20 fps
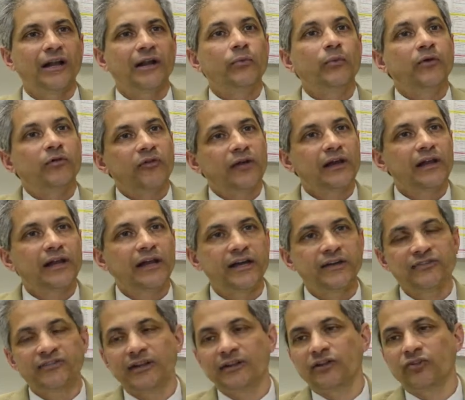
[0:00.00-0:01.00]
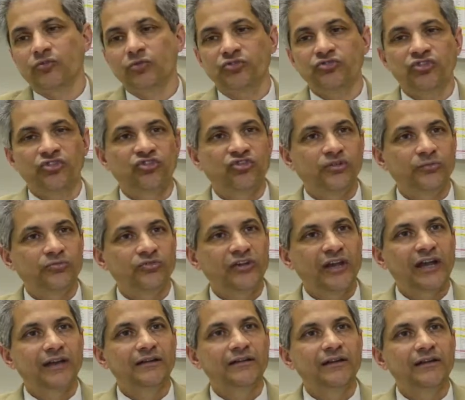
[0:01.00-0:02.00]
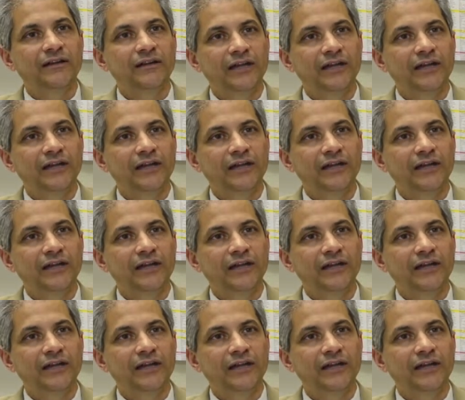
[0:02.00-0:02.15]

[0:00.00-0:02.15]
And we realized that this was just subjecting